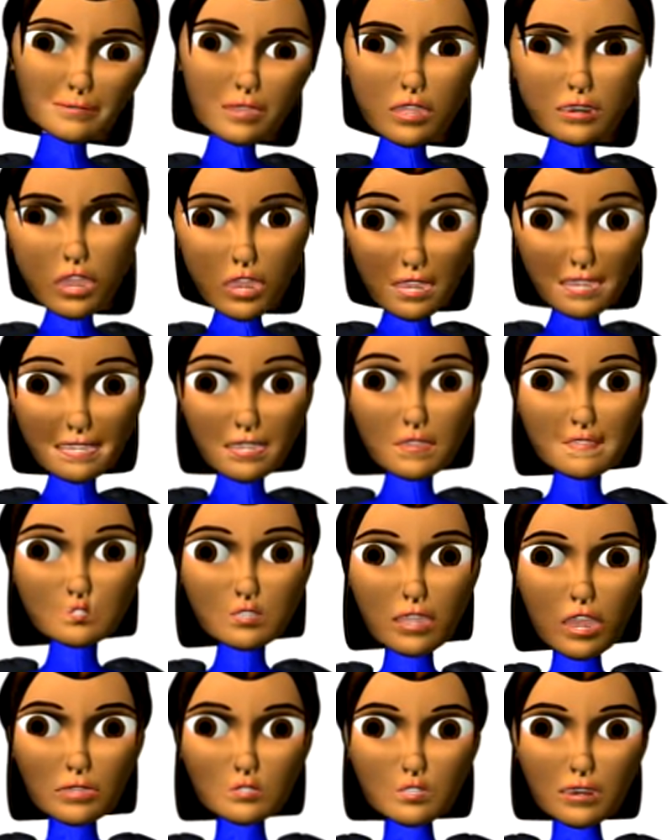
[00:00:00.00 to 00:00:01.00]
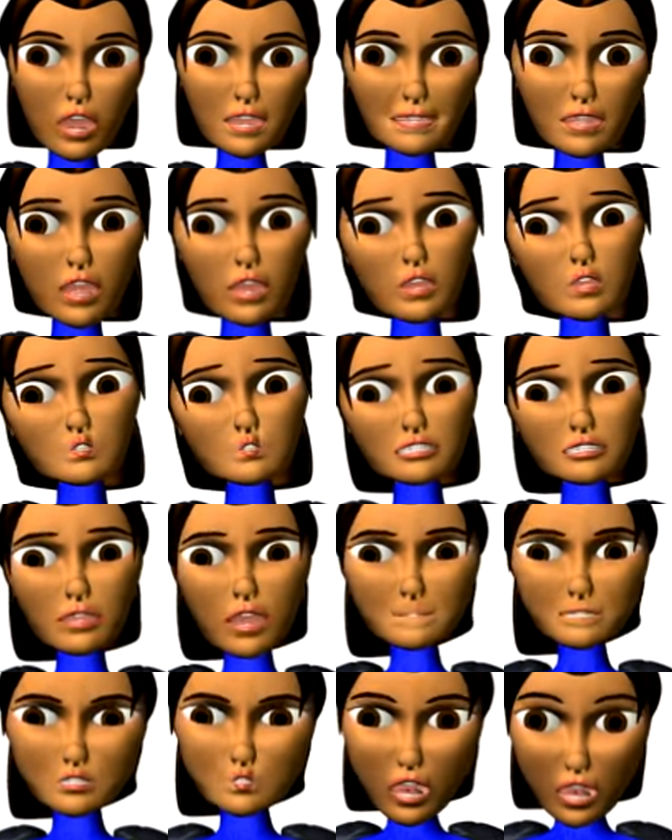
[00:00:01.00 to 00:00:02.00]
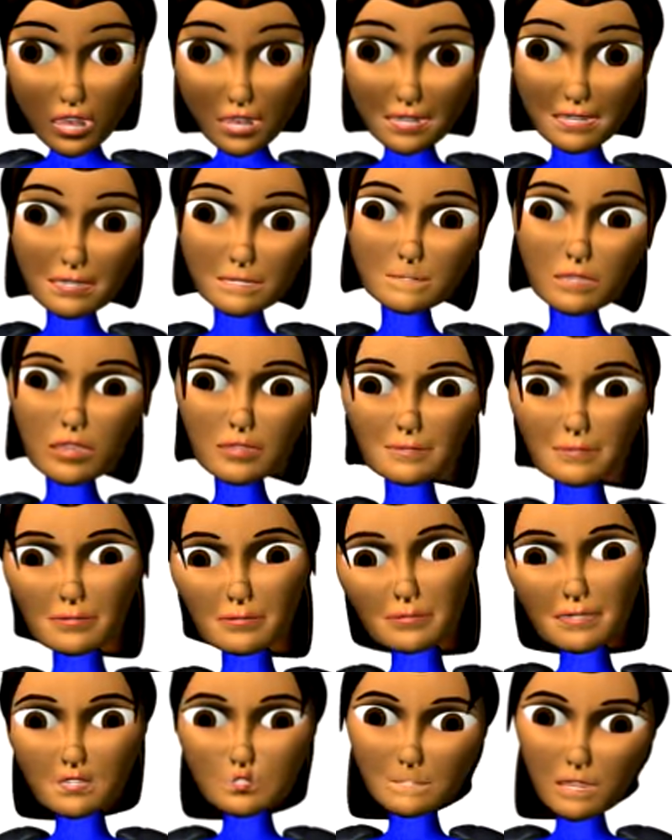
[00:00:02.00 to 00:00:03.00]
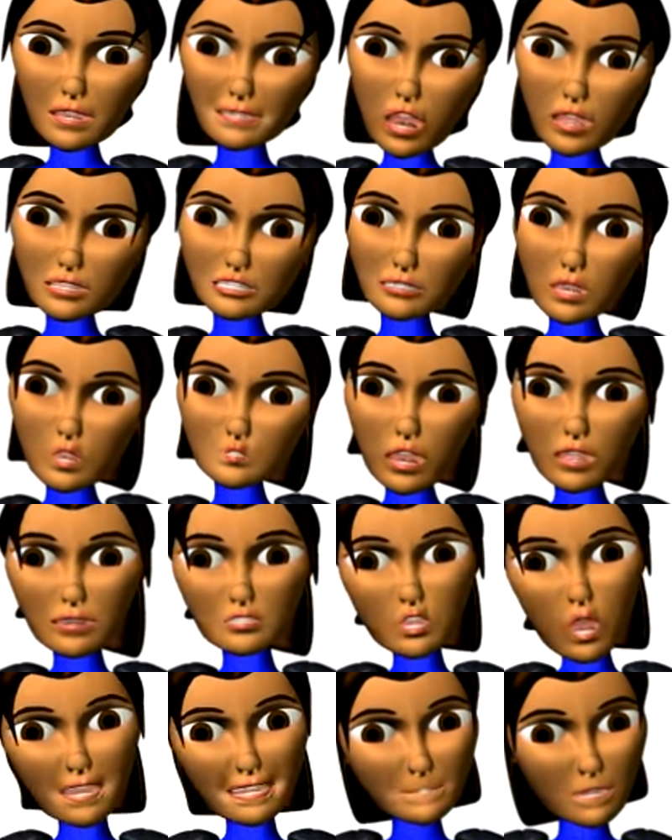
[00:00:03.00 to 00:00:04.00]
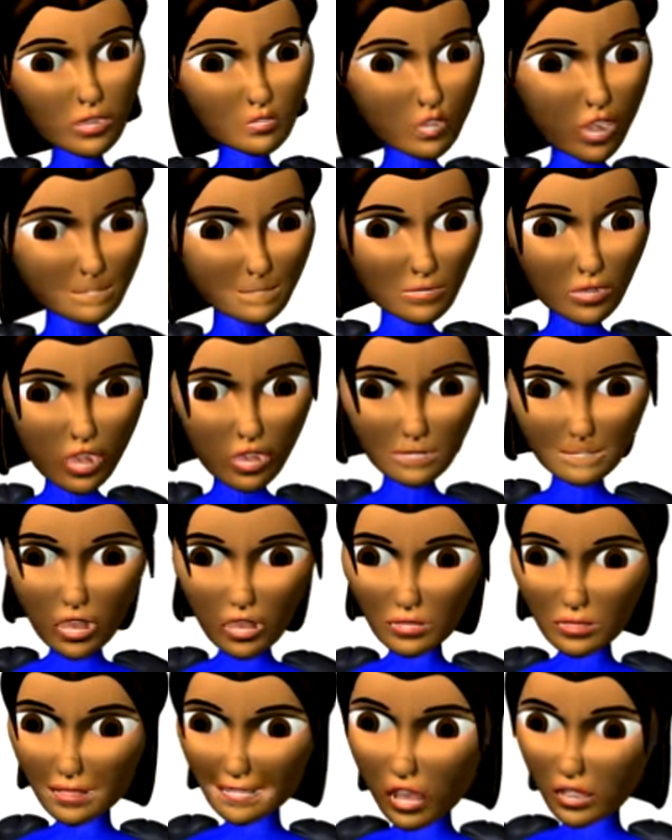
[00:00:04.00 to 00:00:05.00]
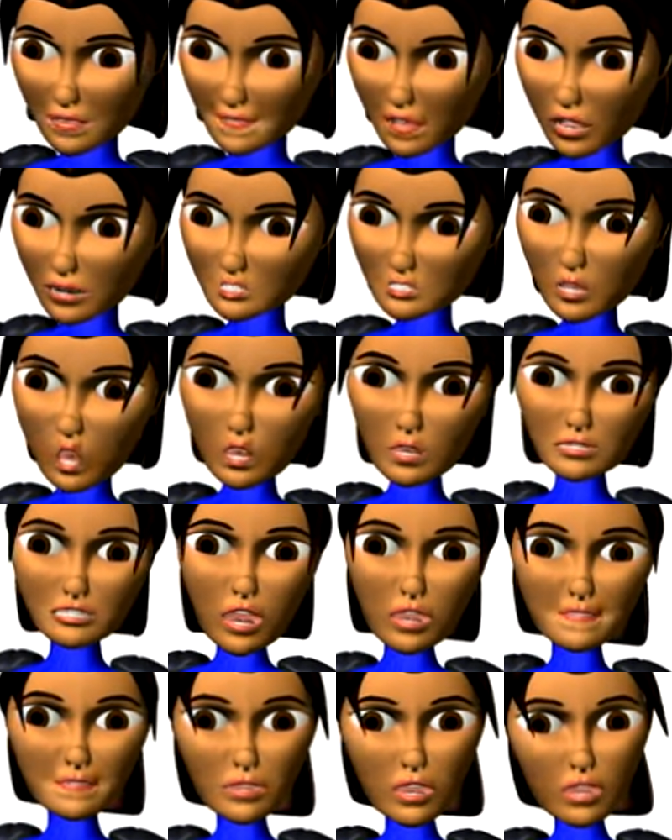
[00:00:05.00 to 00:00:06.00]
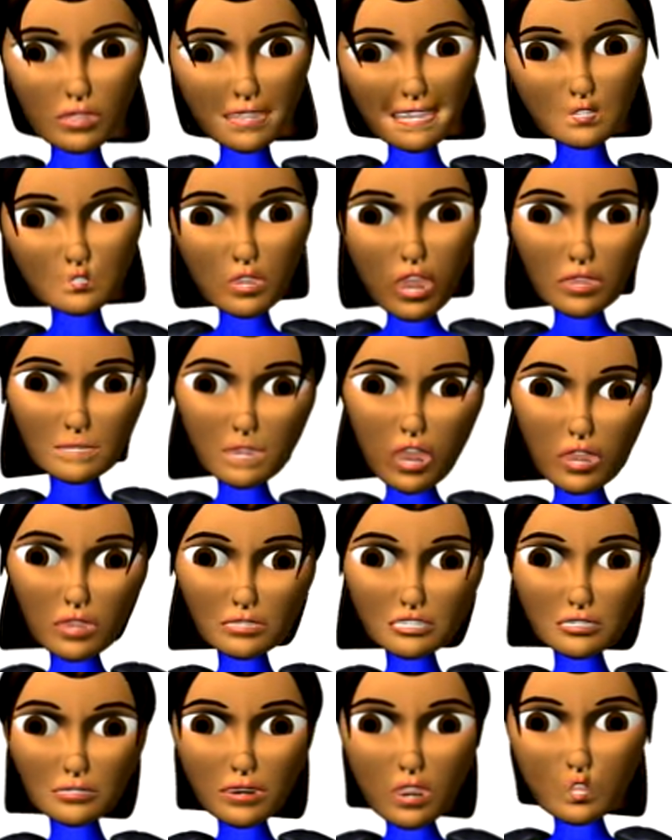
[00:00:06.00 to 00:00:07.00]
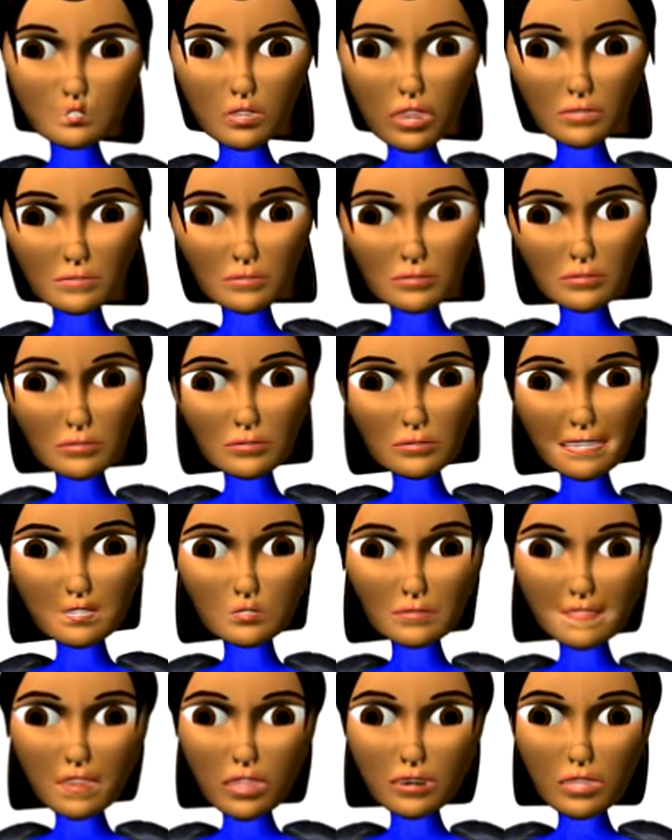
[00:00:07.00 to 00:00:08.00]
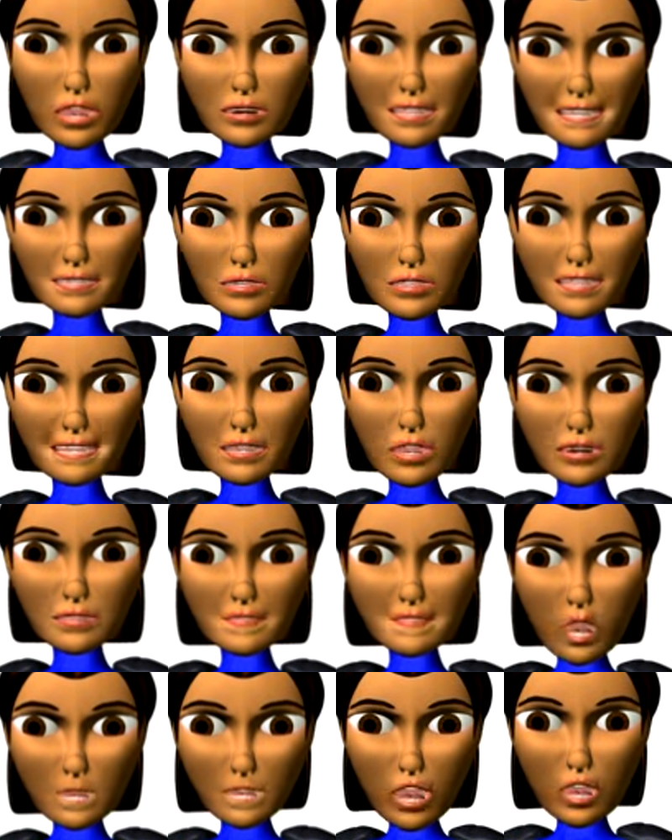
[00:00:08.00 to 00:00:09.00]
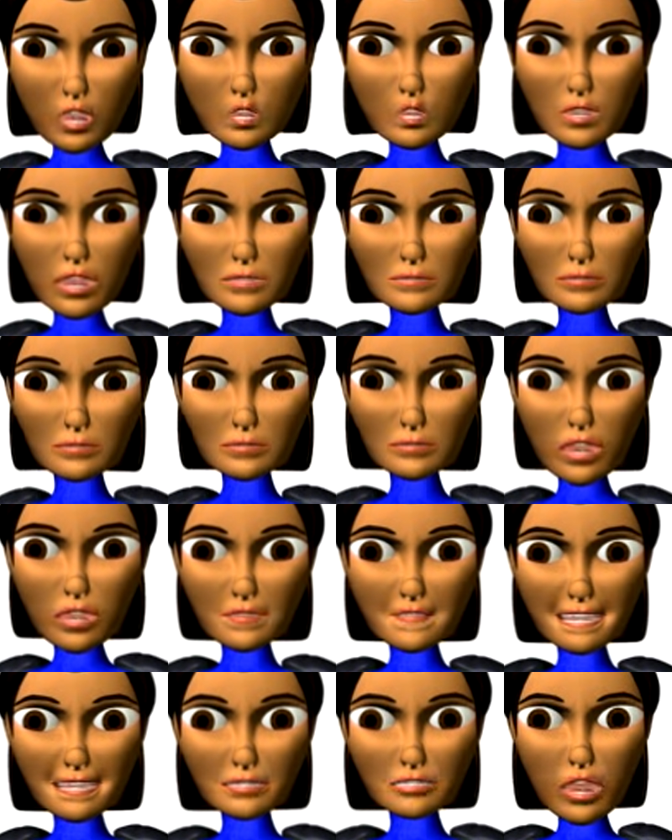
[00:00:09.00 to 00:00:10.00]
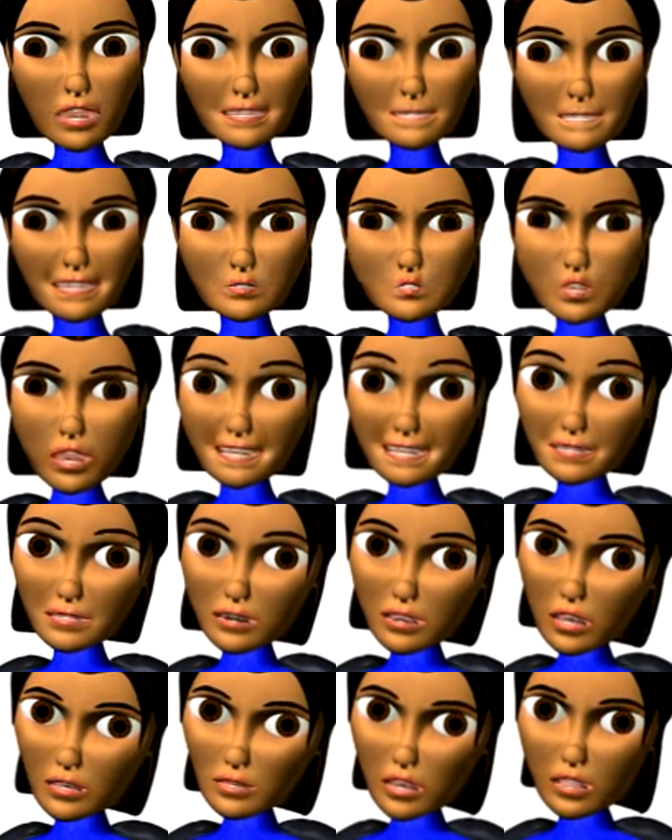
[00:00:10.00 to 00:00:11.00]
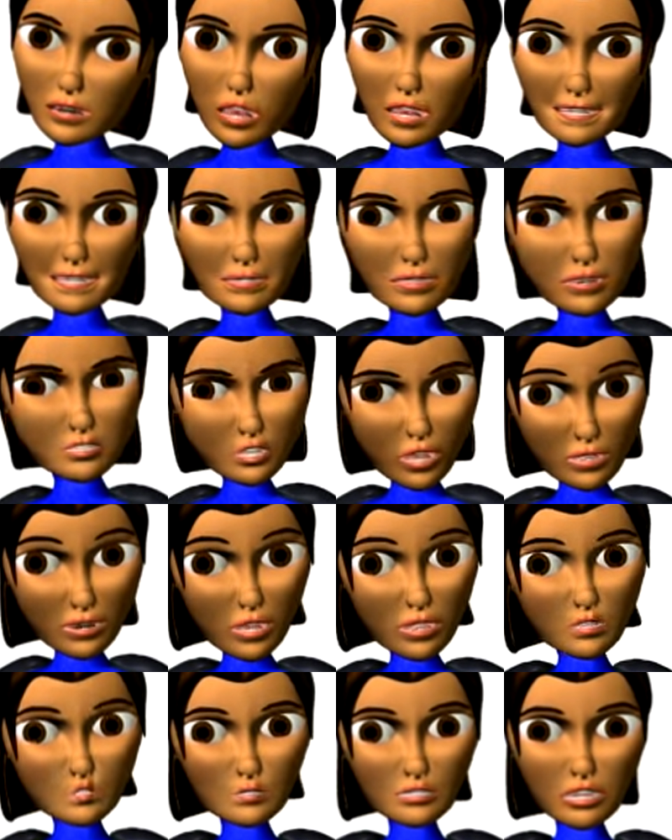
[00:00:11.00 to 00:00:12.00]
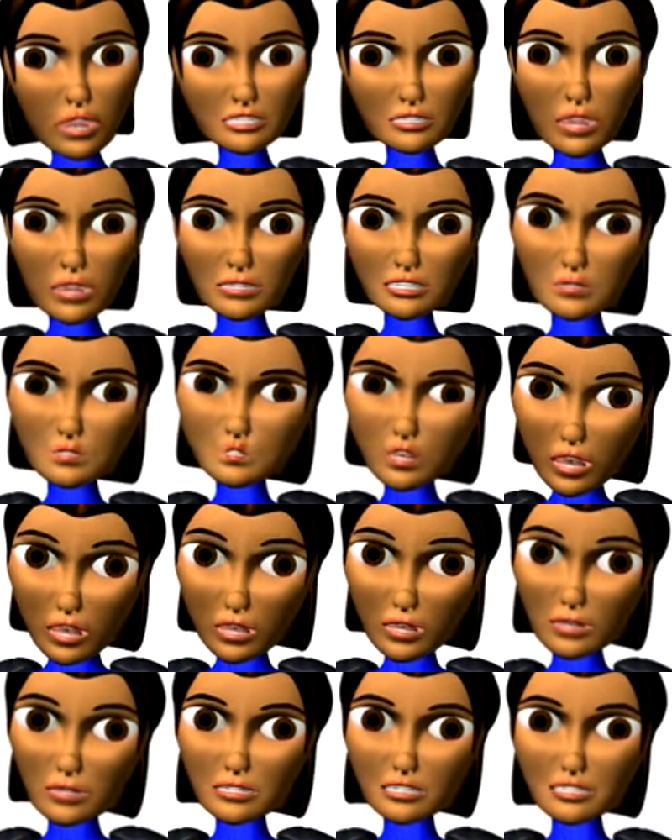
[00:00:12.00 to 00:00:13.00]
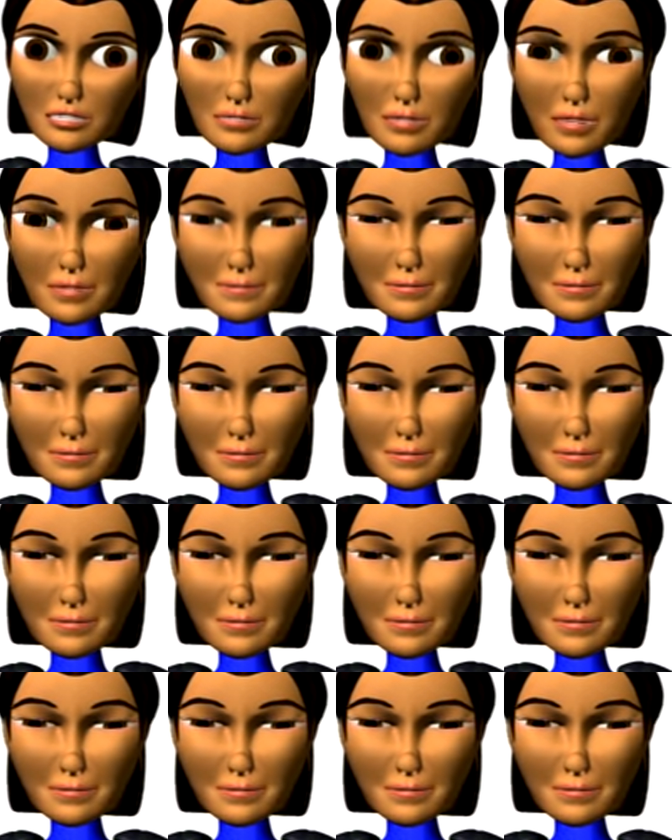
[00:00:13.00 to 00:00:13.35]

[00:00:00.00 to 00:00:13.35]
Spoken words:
And hey, if you dig what I do, subscribe! You might also enjoy my webcomic, The Adventures of Kinnera Baxter. You'll find a link in the info bar. Every time you rate, an angel loses its wings.